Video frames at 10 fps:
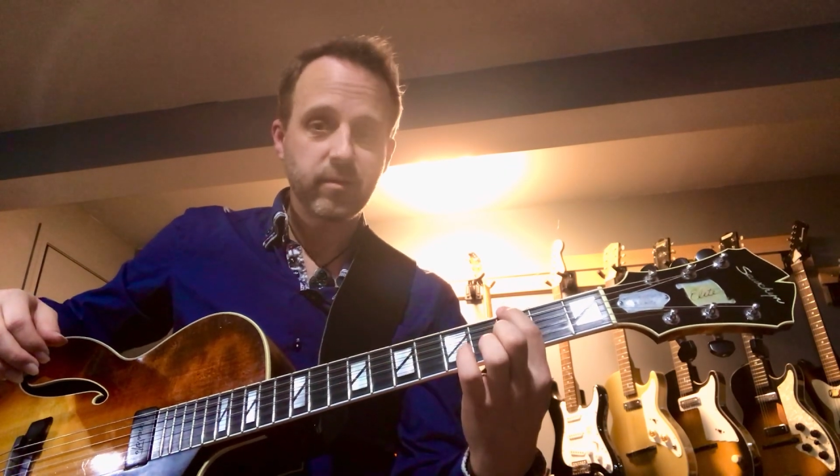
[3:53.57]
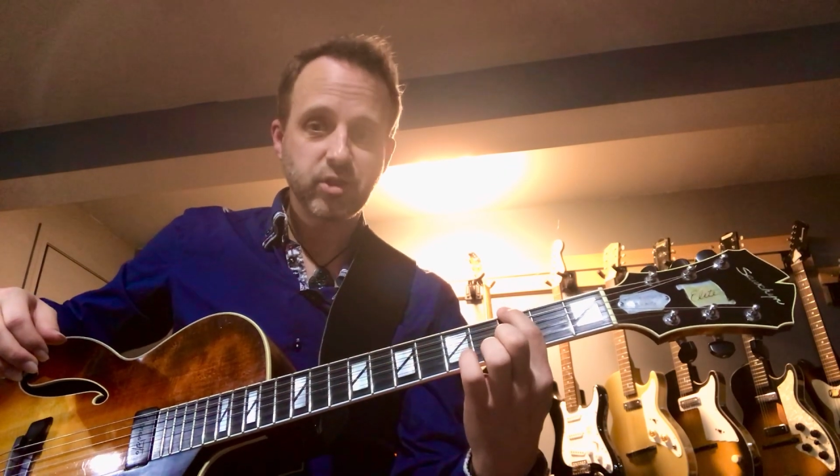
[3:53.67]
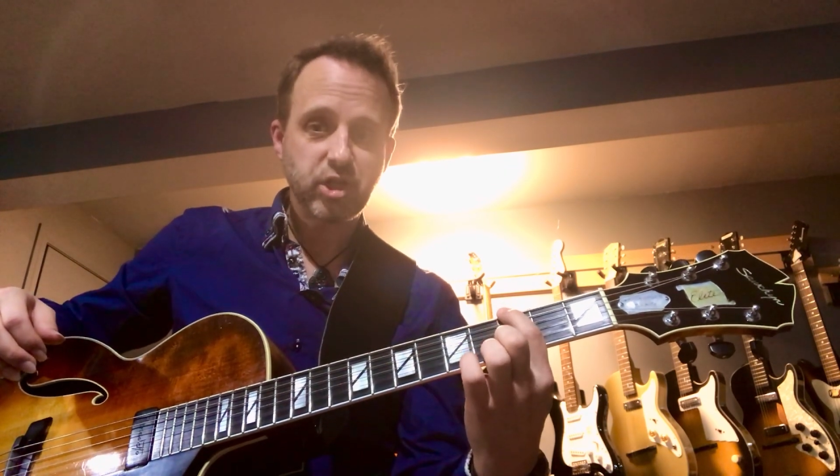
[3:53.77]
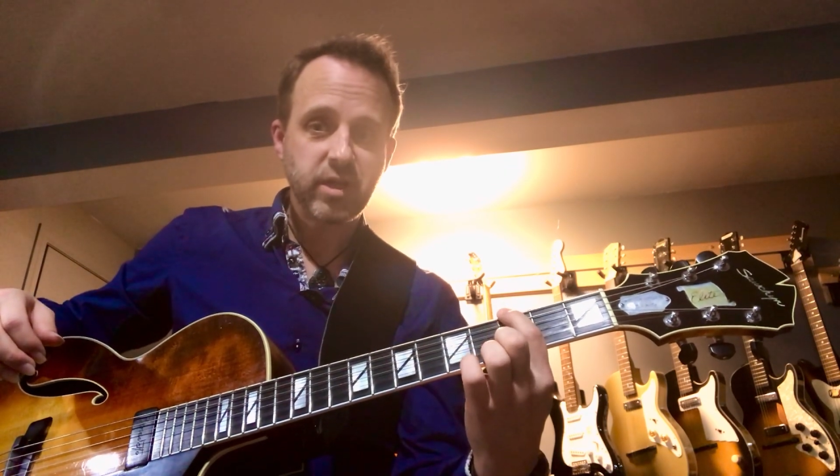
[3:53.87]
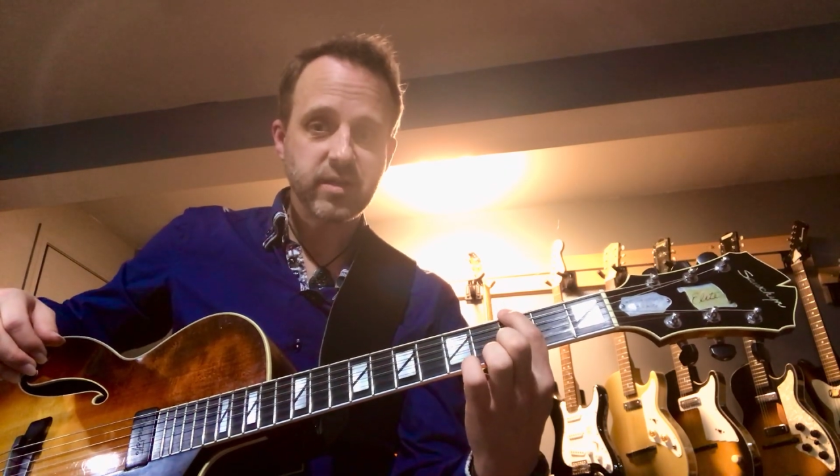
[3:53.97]

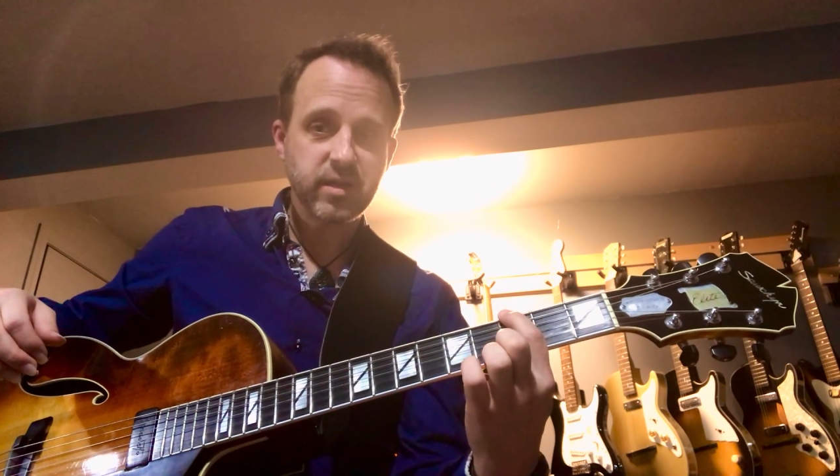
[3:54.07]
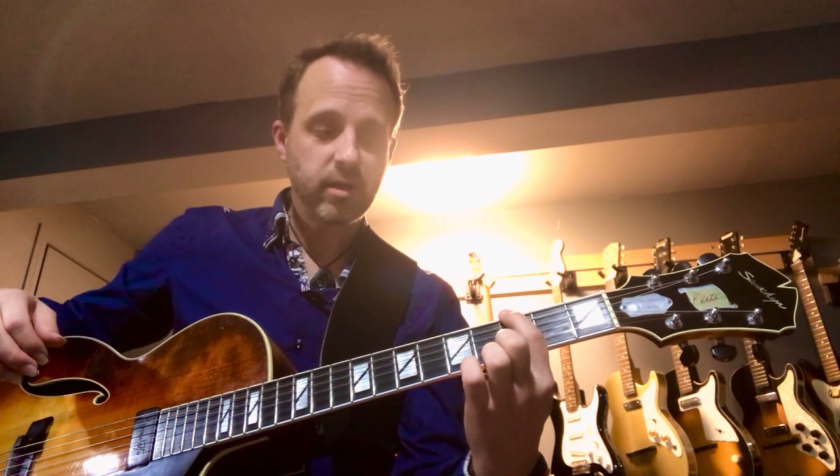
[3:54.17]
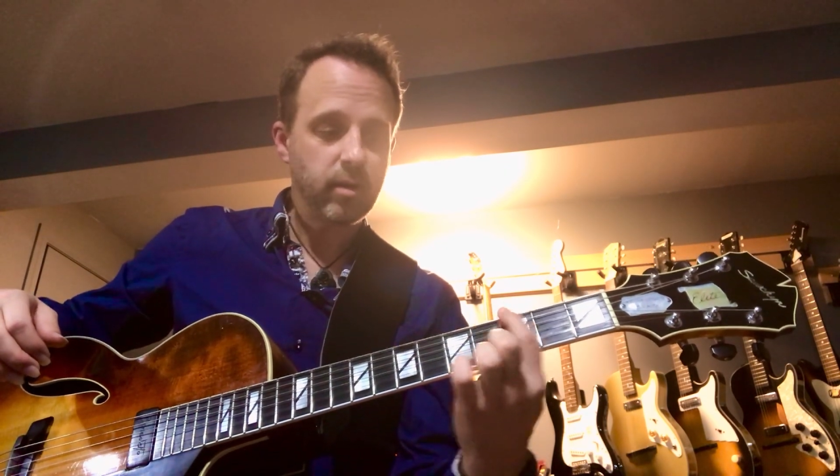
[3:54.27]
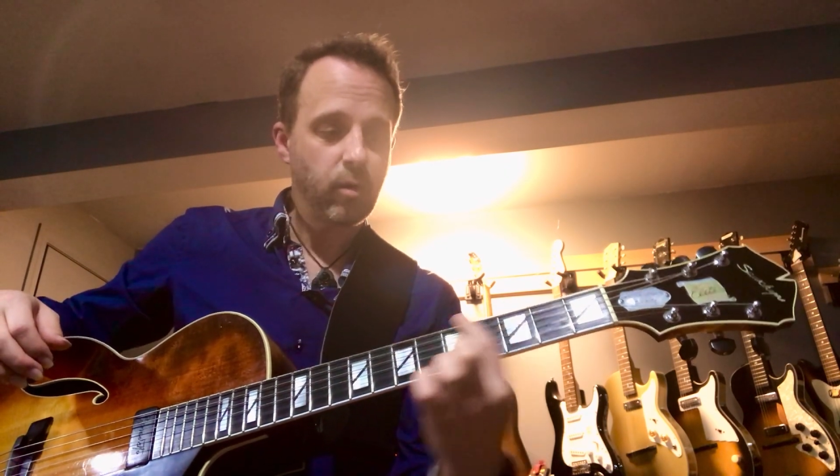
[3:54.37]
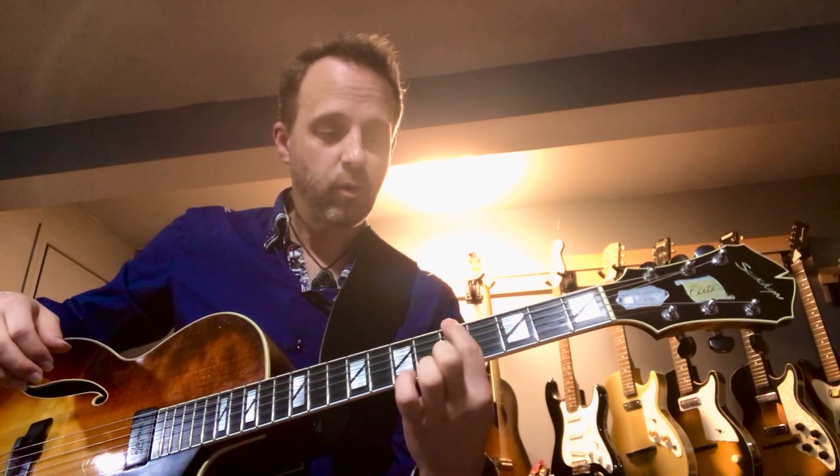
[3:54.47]
G is
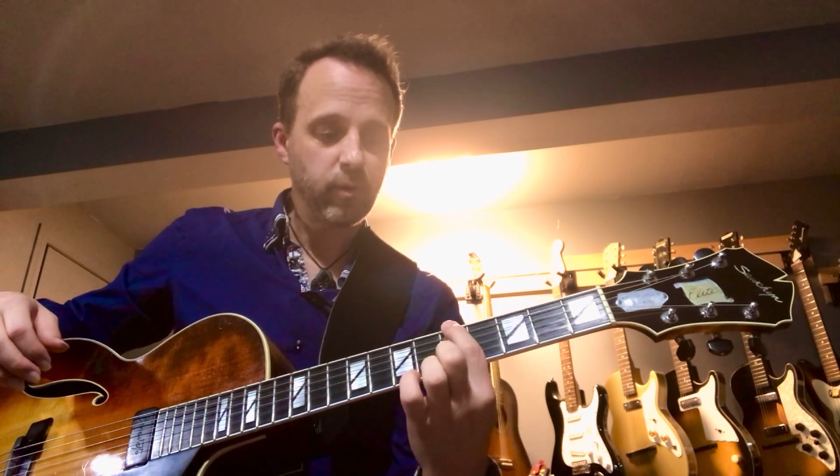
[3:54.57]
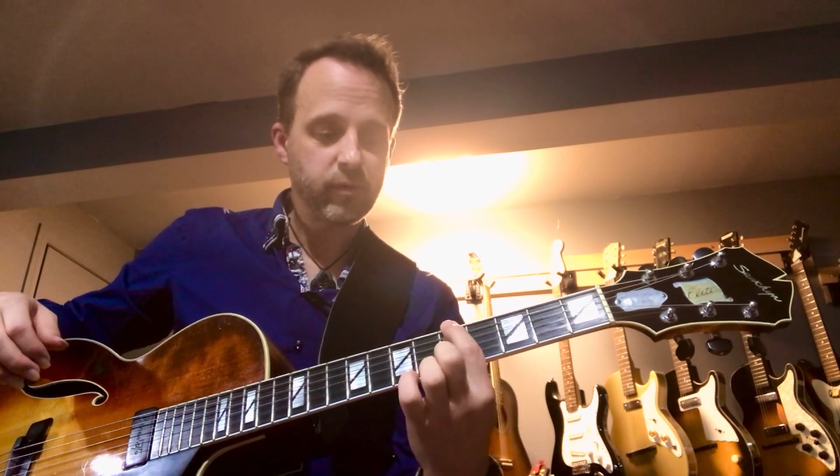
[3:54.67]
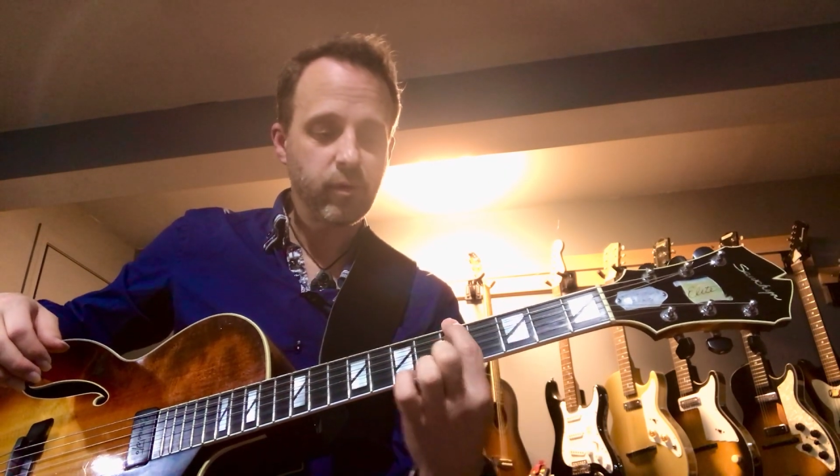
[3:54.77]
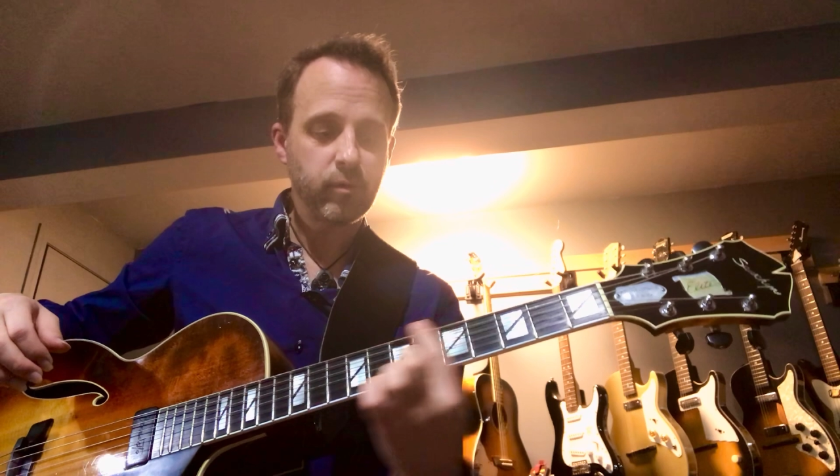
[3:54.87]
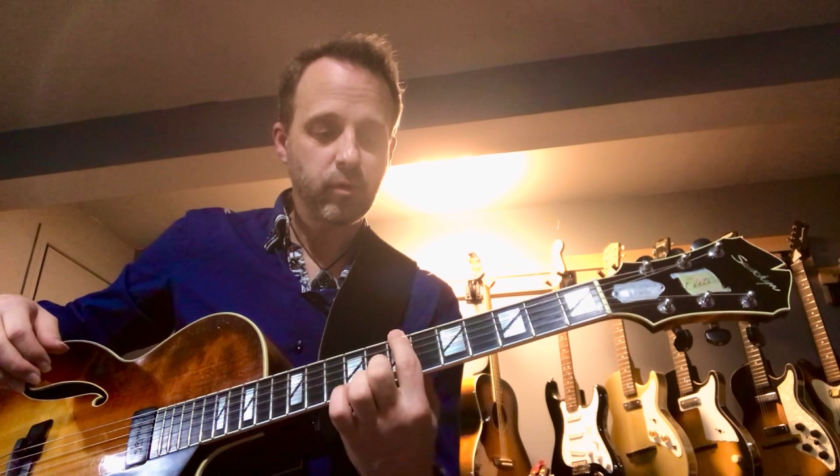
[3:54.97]
here, whole
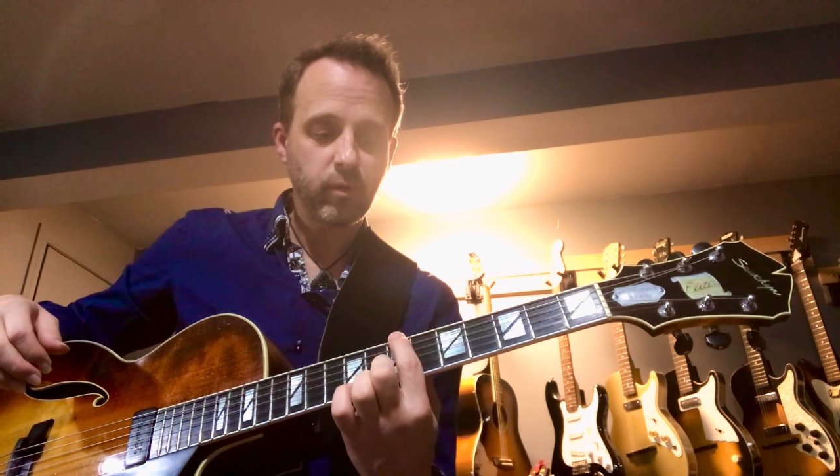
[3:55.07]
tone,